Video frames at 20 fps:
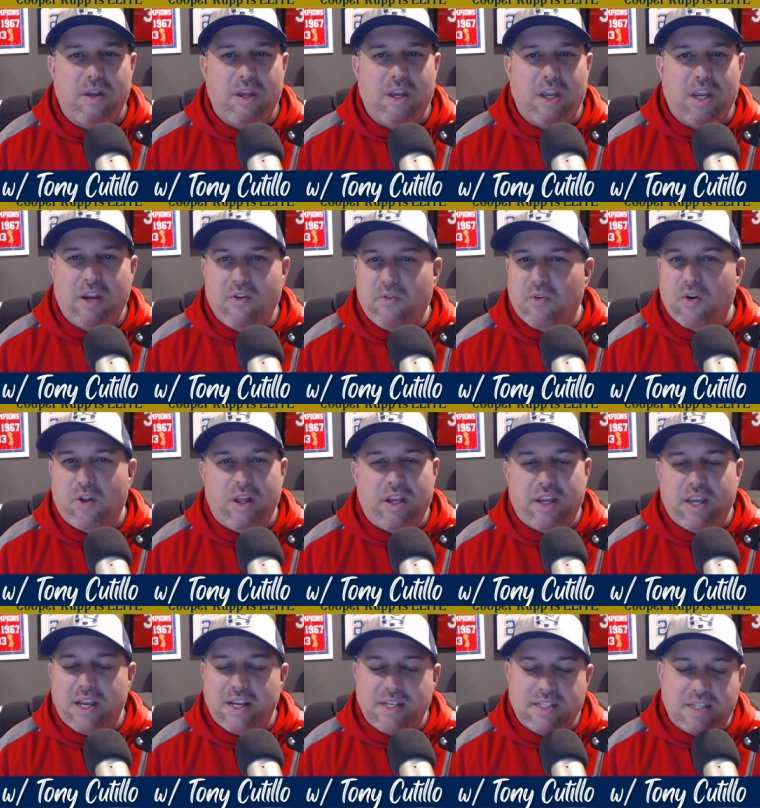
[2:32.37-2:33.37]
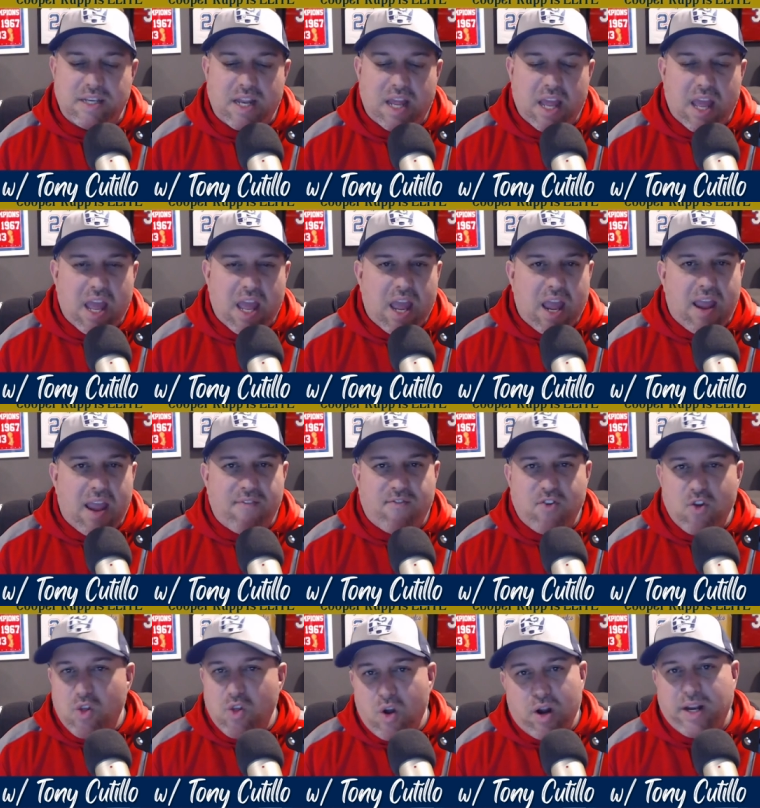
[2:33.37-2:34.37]
He really is. And if you
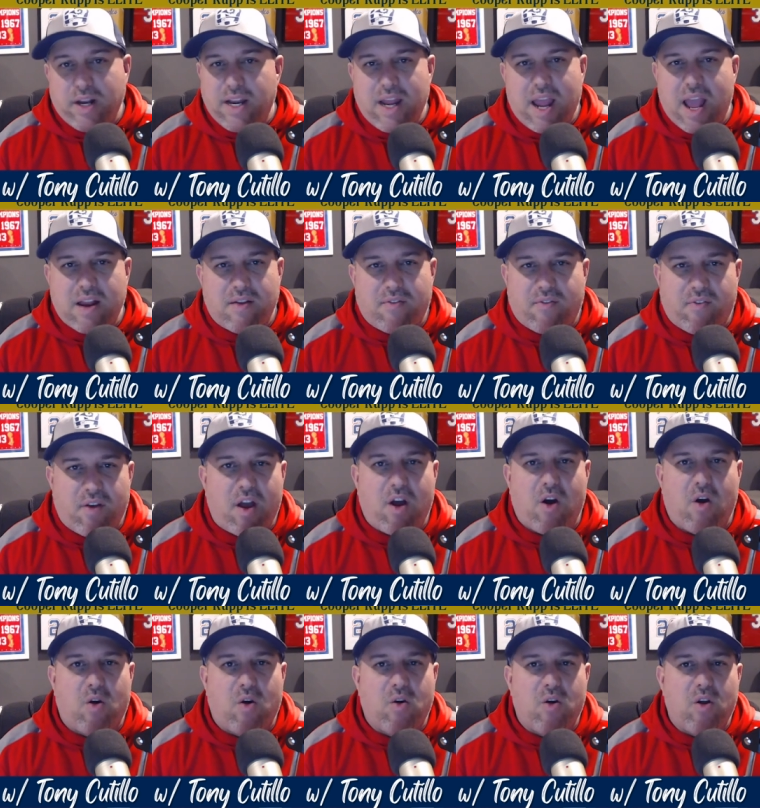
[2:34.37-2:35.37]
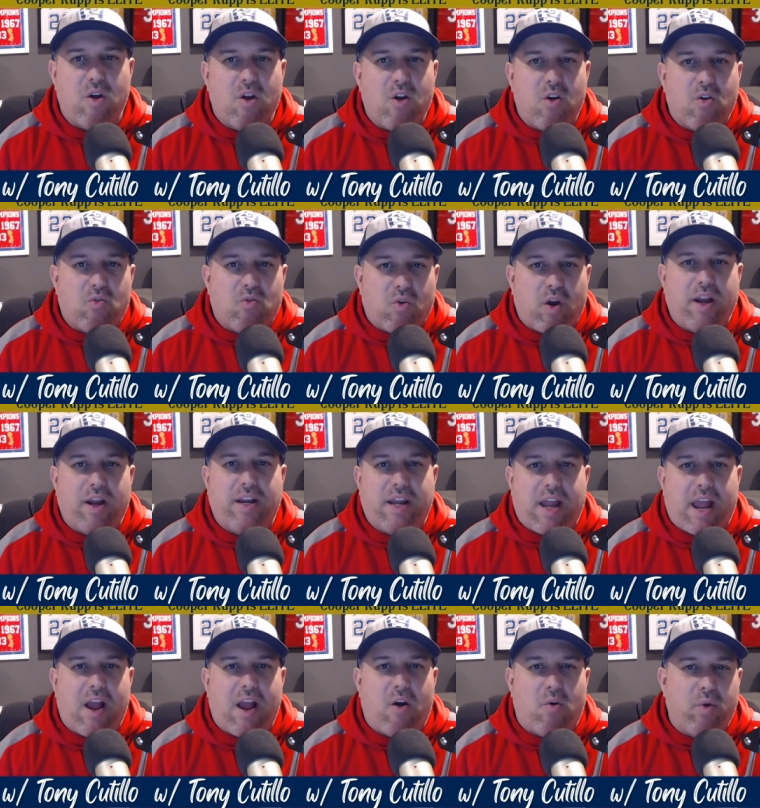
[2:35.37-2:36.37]
look at the NFL right
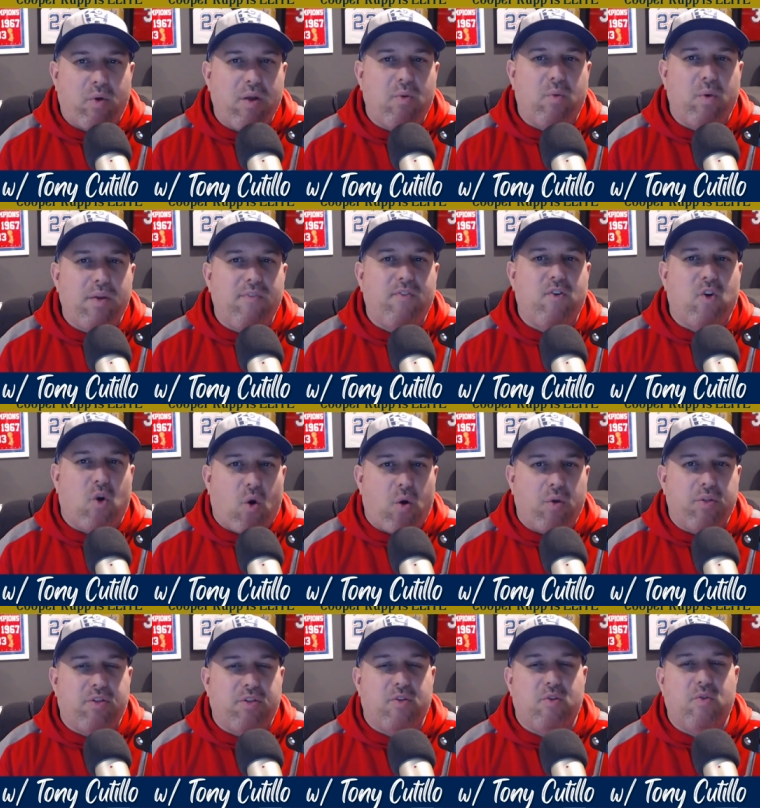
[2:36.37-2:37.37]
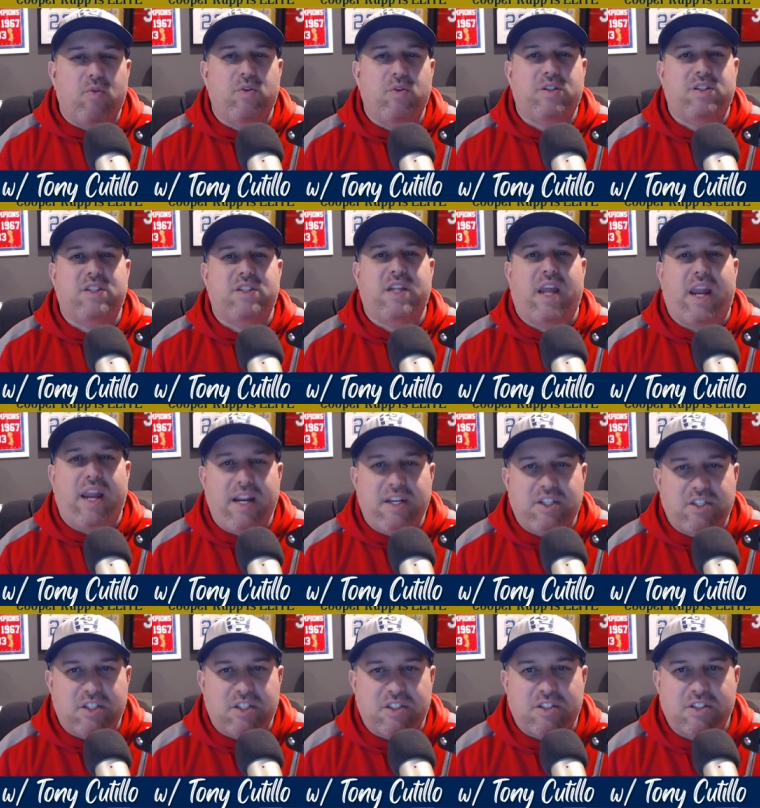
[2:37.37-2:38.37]
now, we, we've gone through
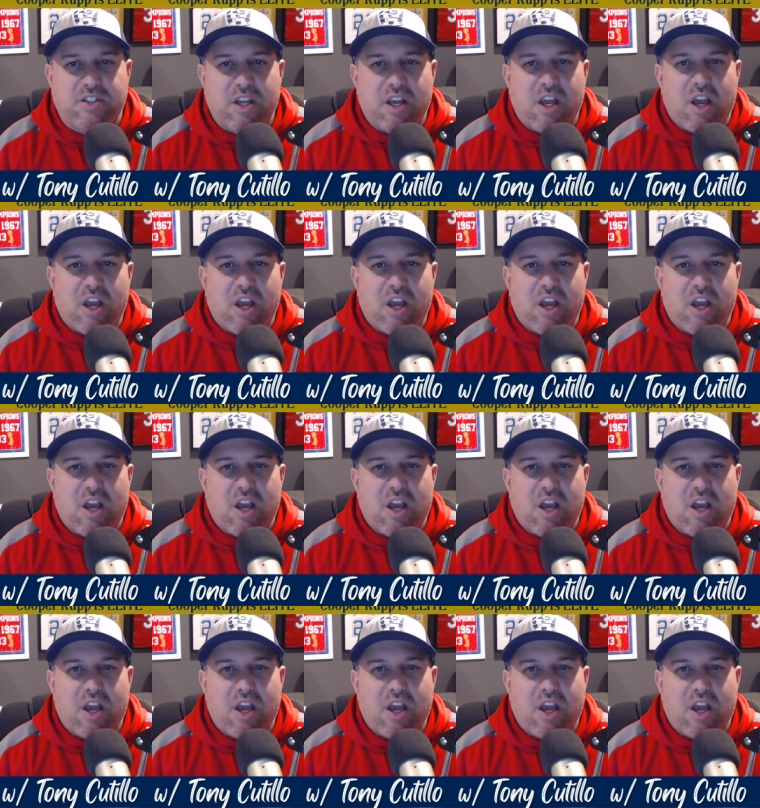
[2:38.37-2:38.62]
stages